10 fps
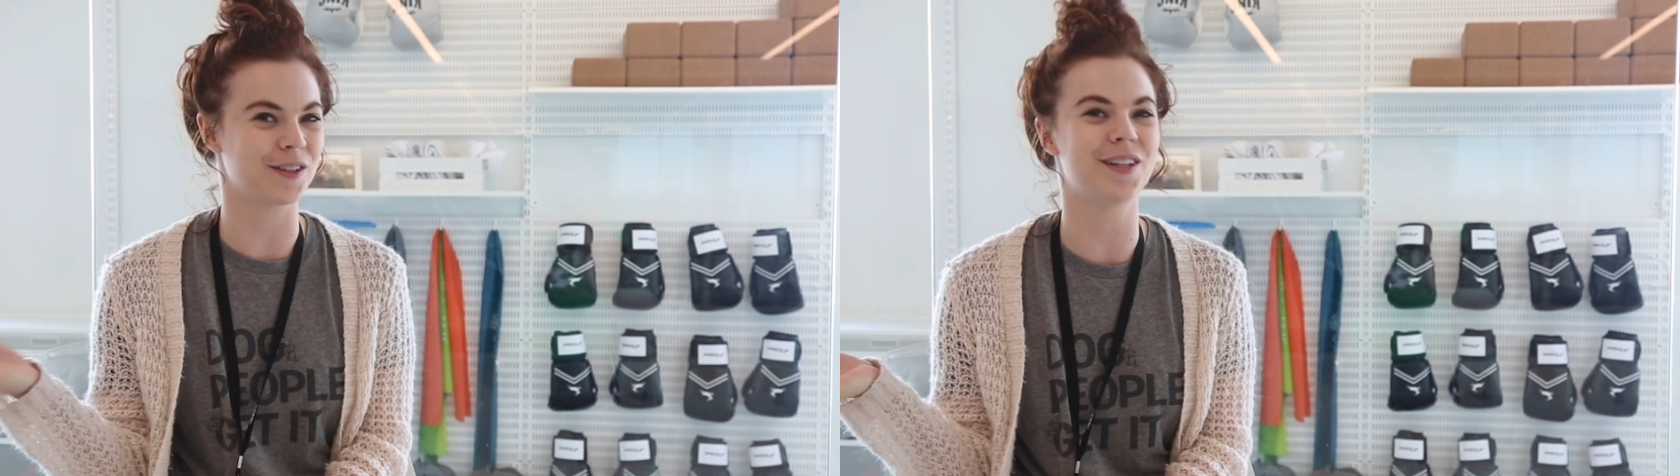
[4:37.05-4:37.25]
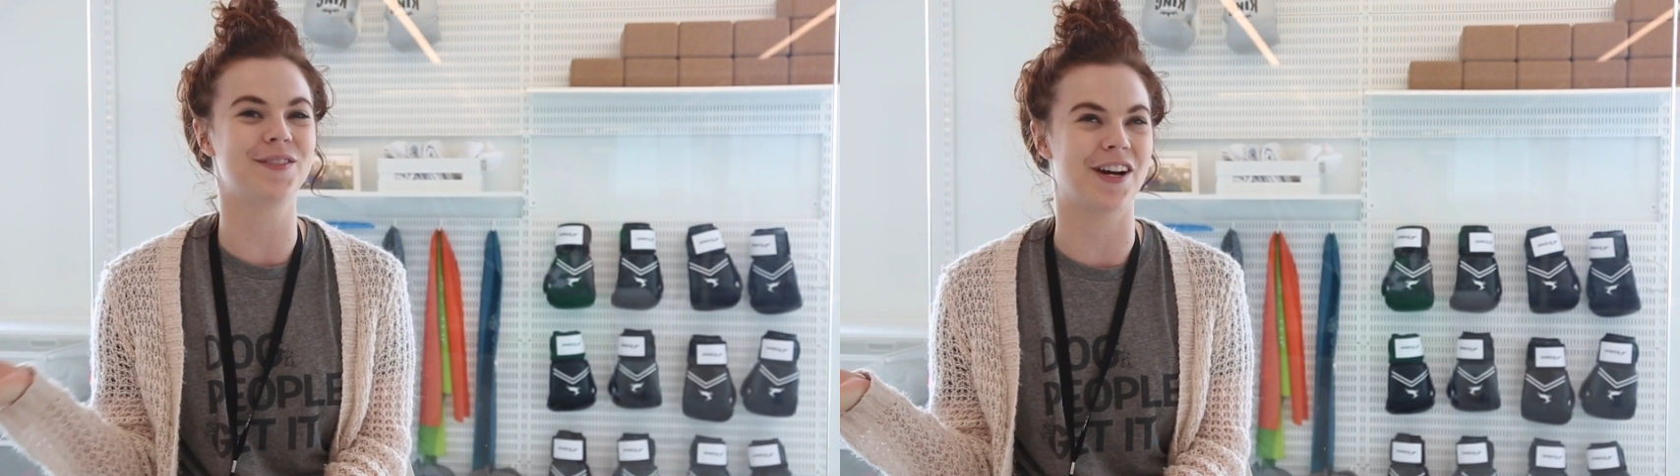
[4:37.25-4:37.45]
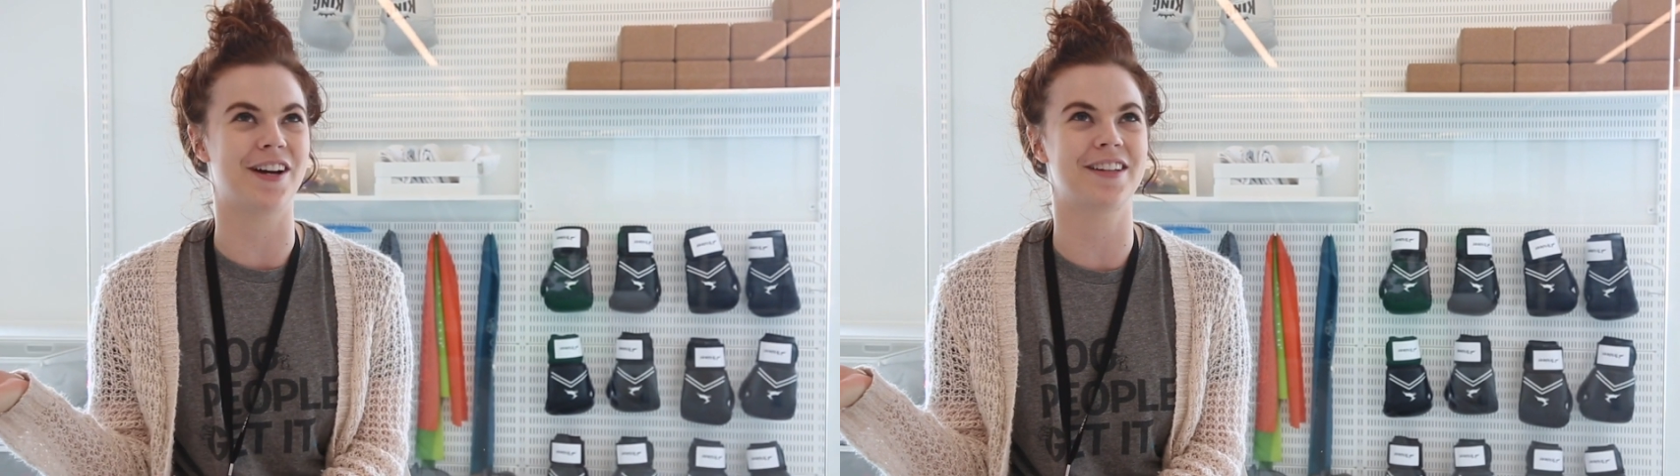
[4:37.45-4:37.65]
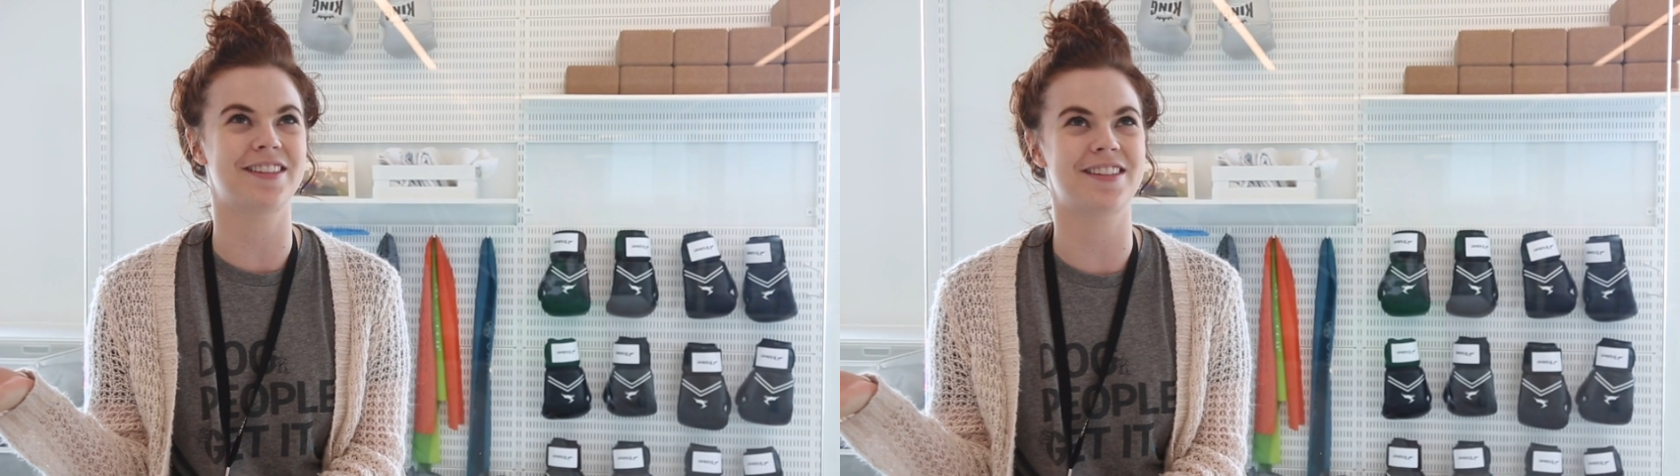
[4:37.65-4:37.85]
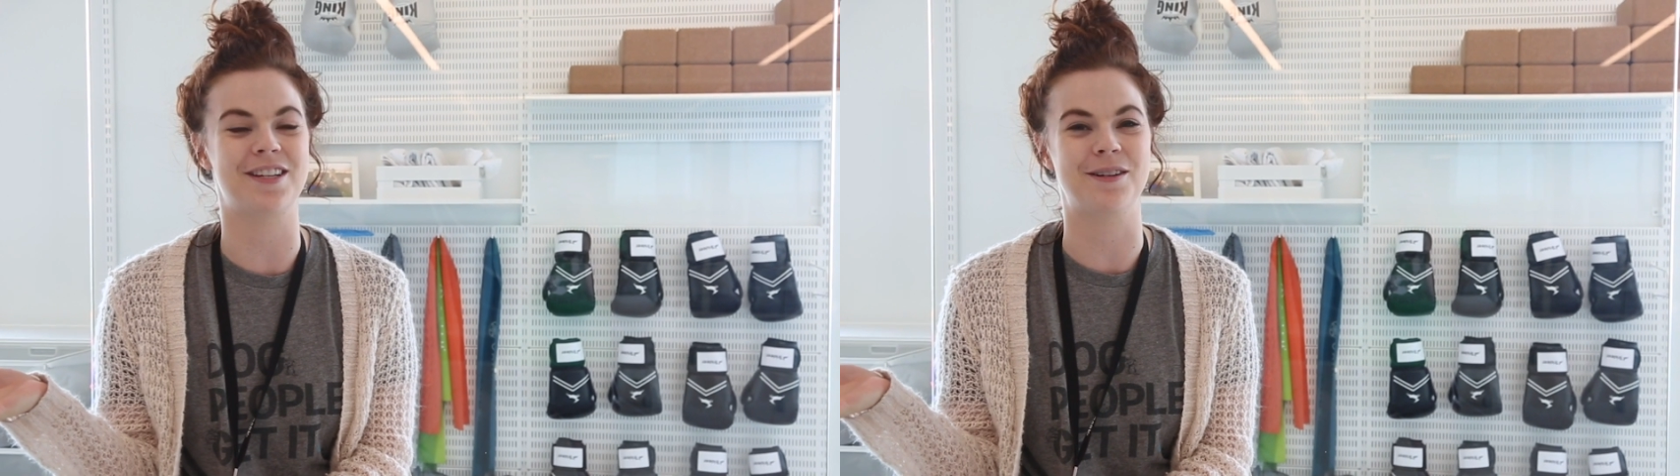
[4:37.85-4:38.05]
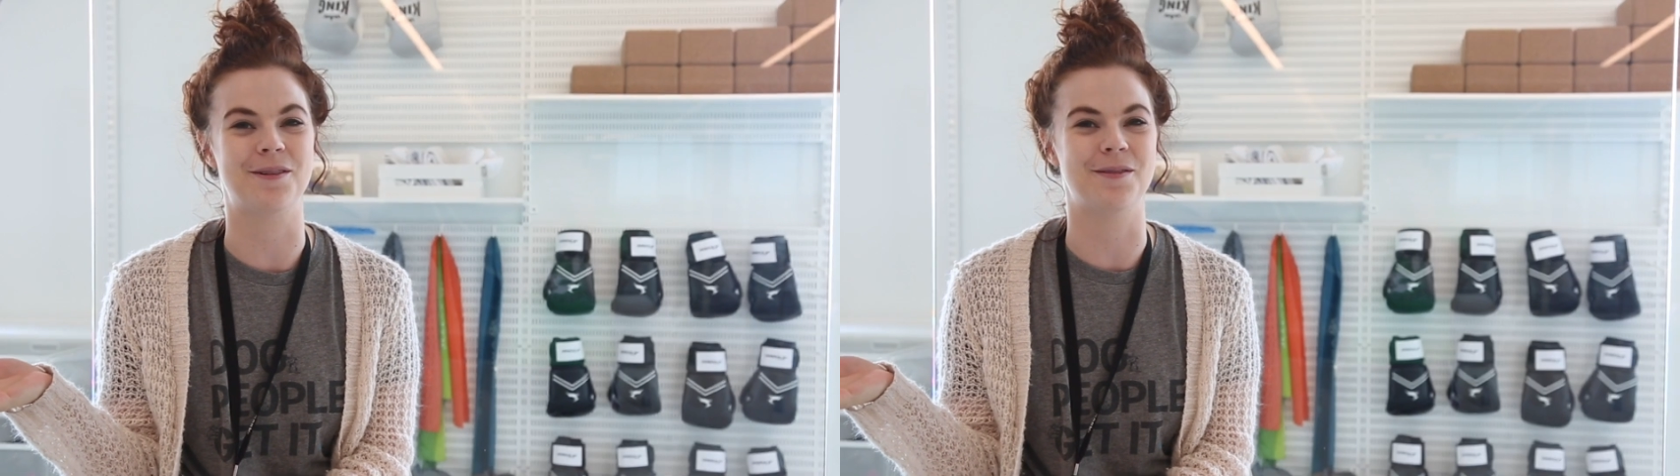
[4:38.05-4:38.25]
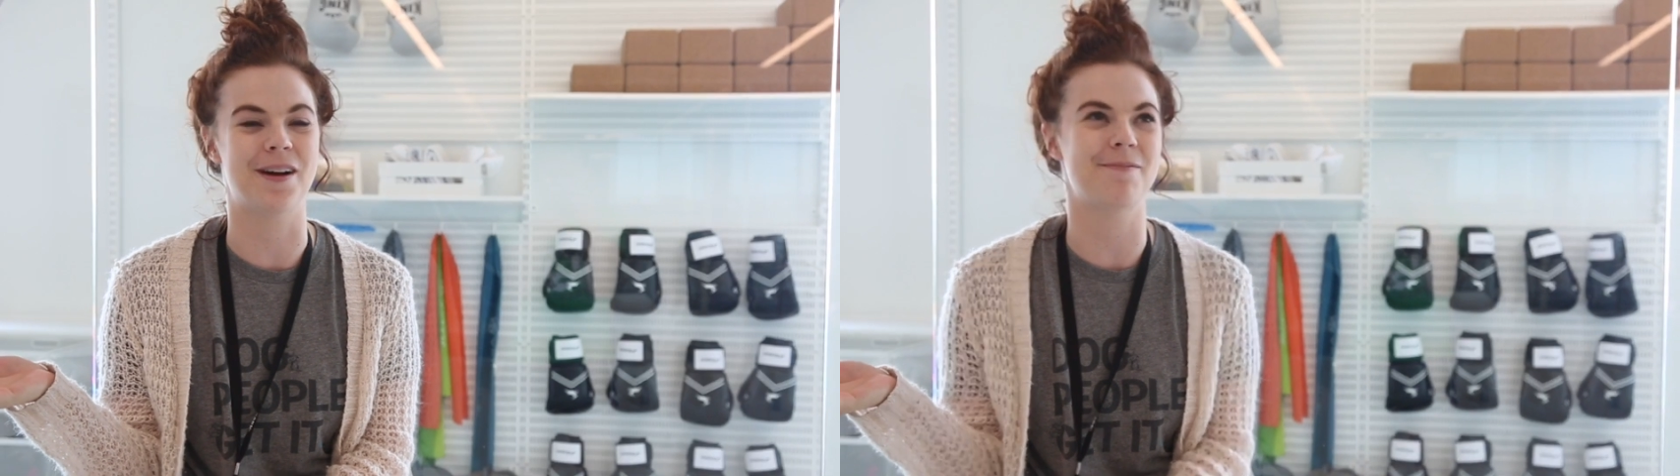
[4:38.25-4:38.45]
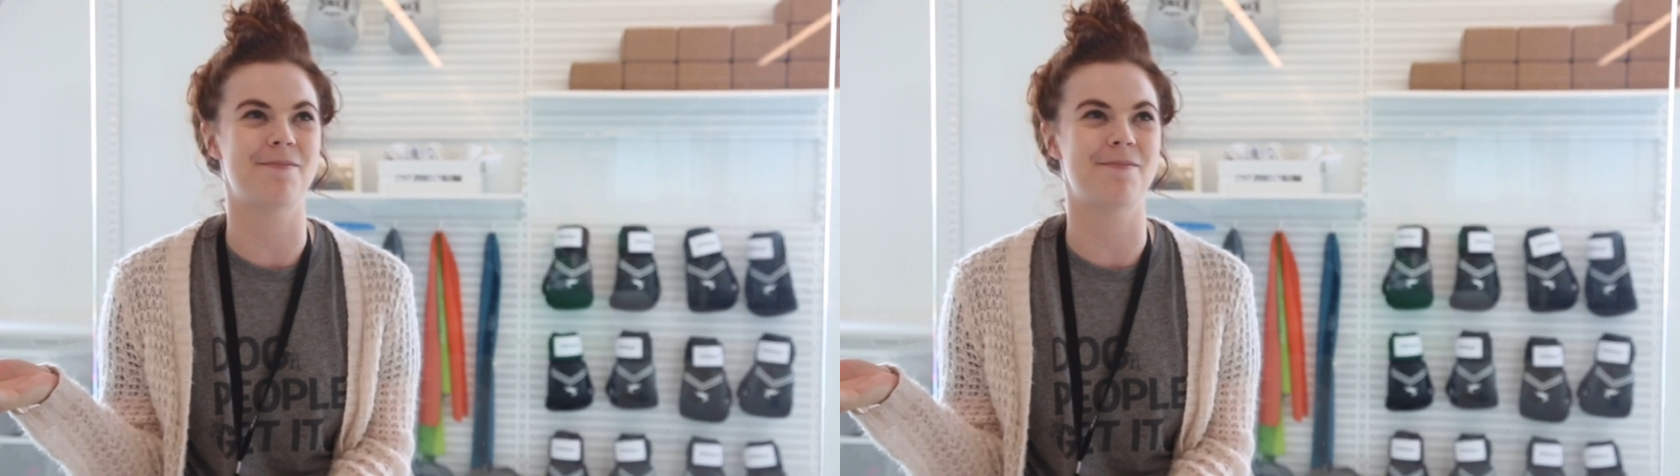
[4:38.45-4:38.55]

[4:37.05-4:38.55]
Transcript: to love dogs to